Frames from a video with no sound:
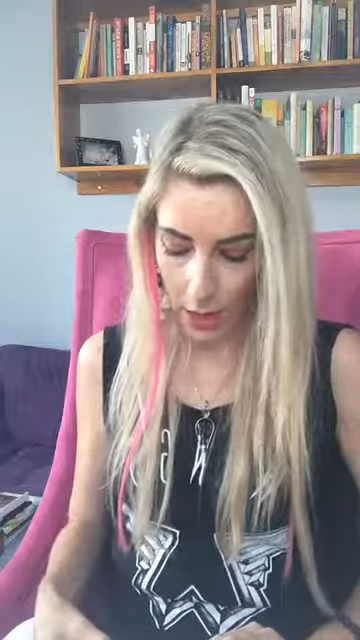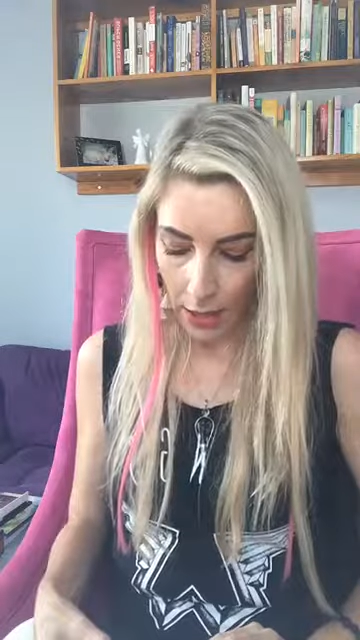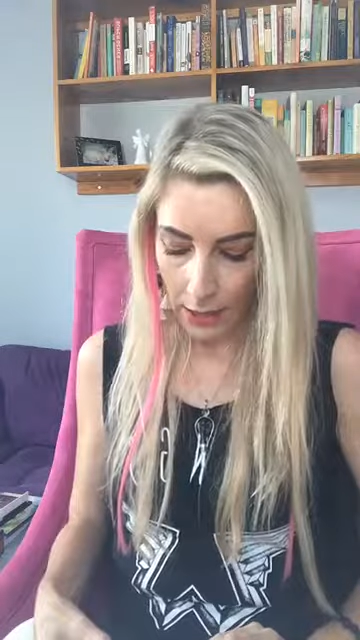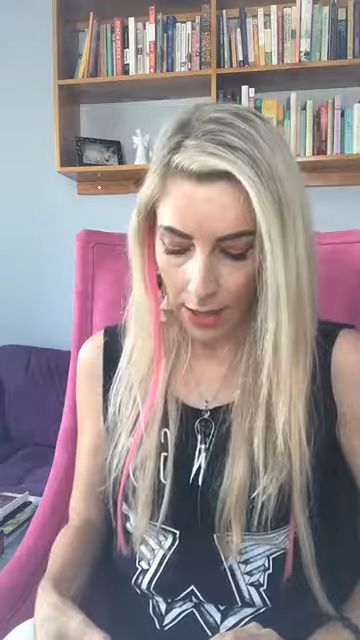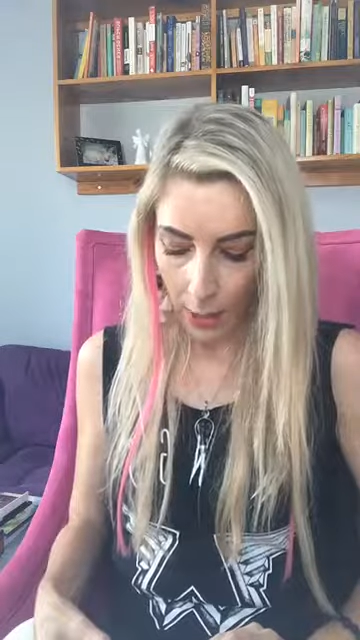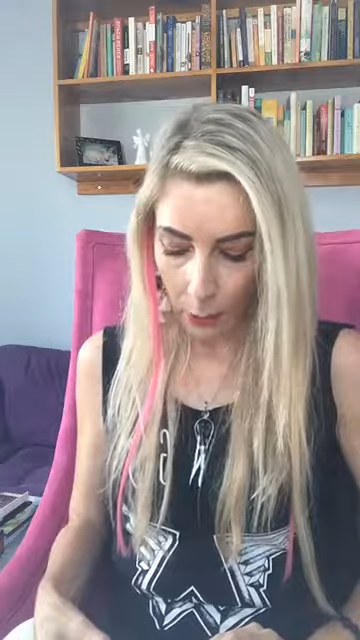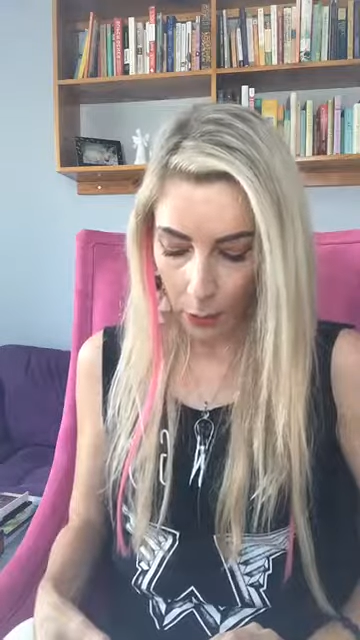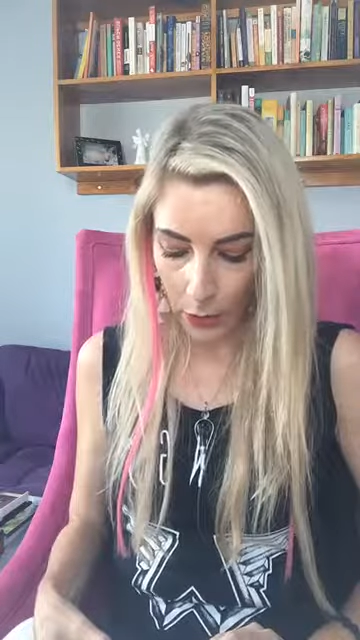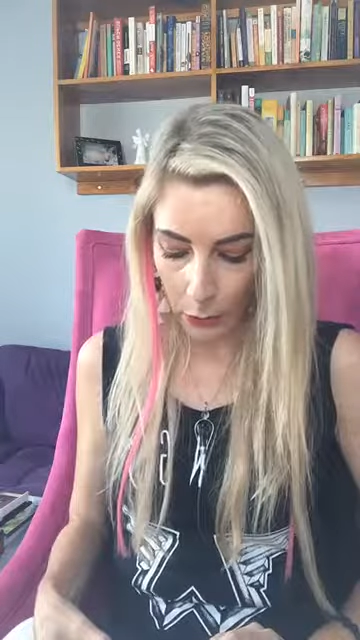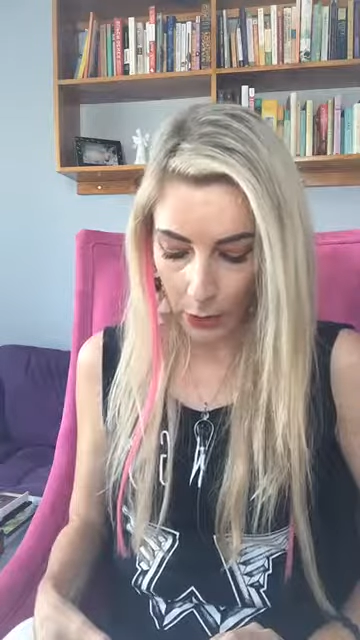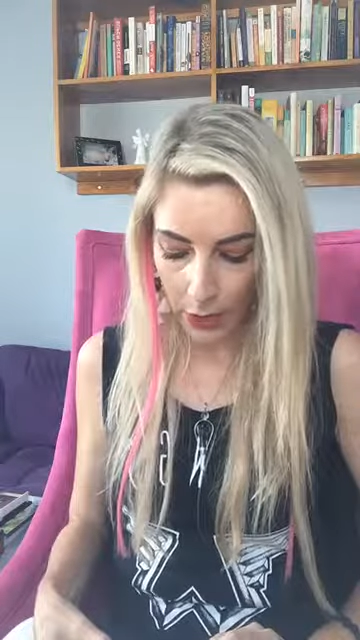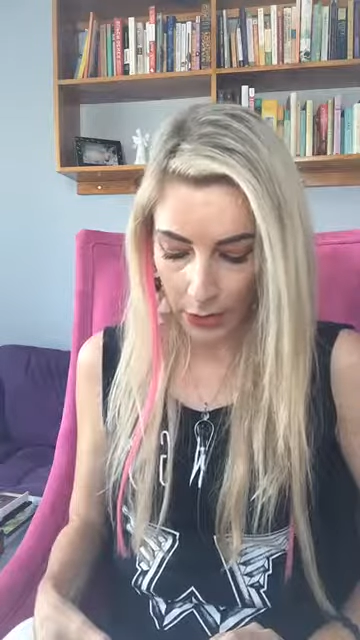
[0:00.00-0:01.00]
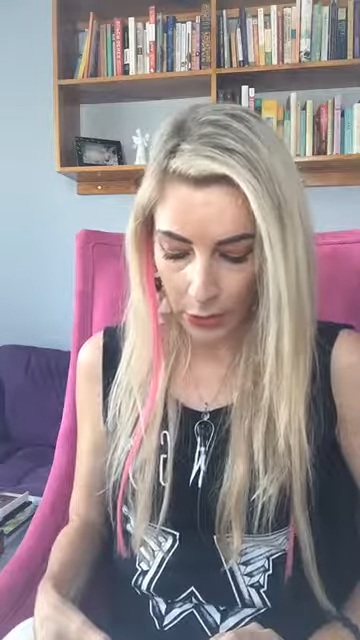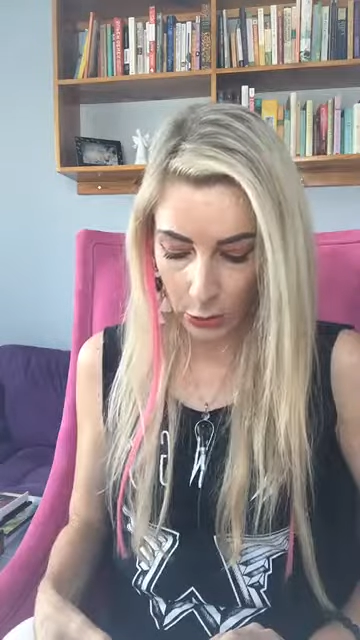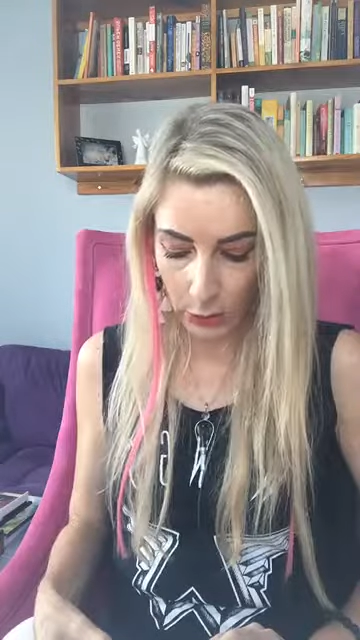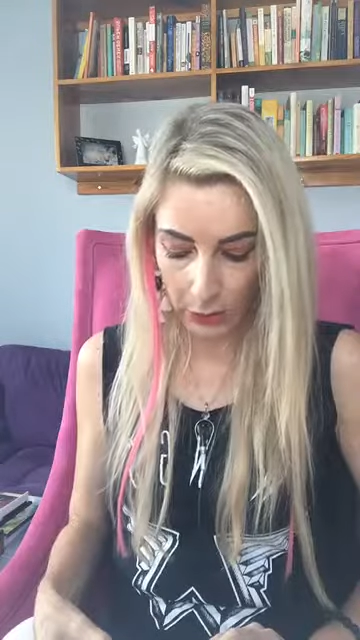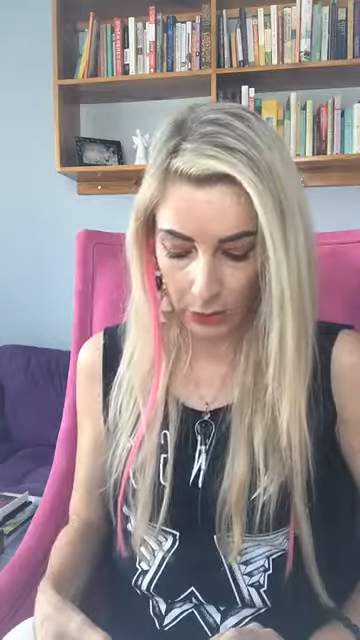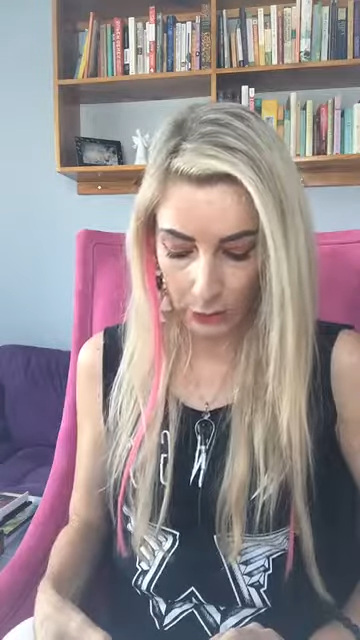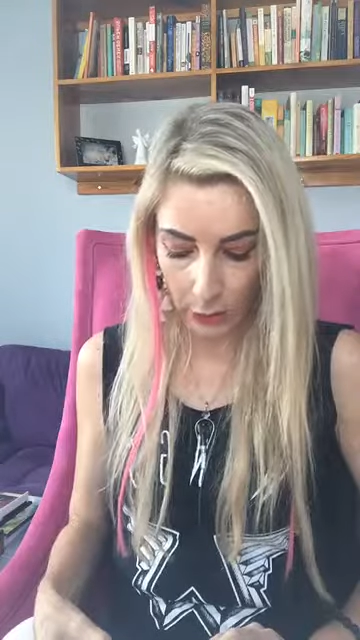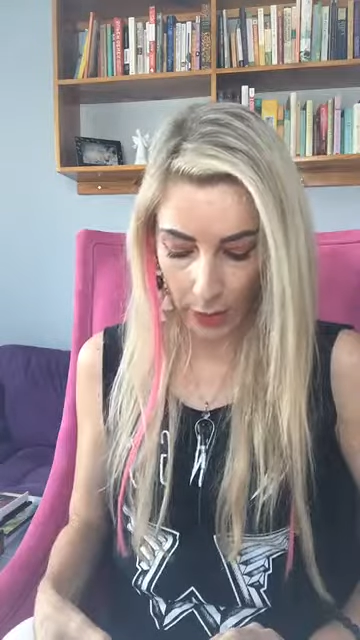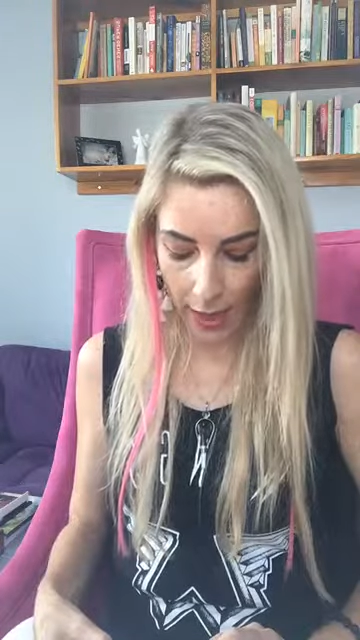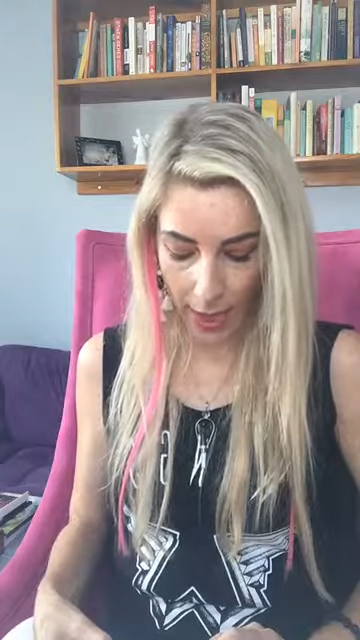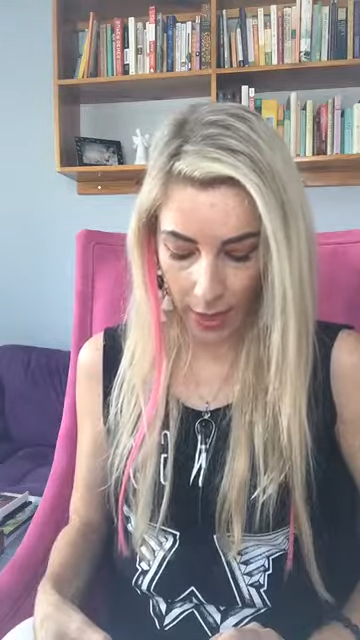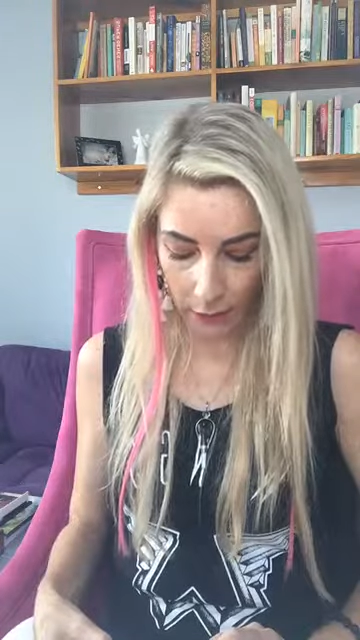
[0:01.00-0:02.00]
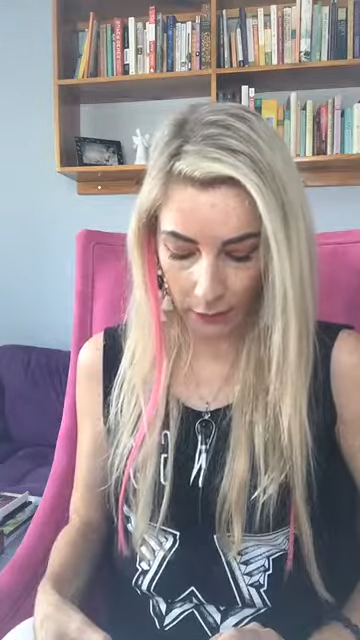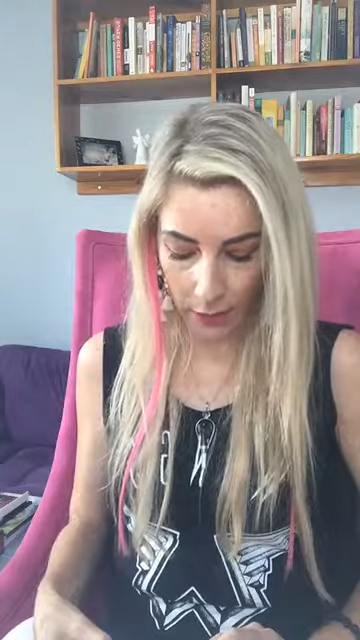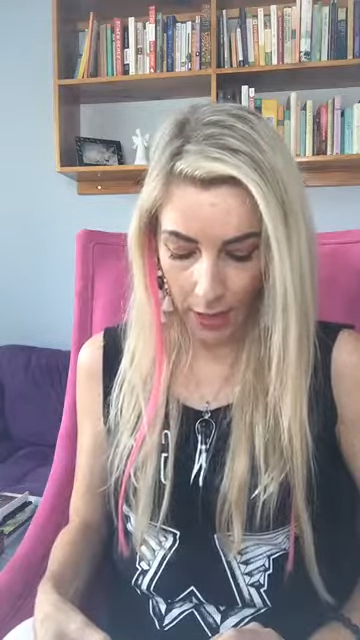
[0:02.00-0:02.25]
Not one right do you believe you have,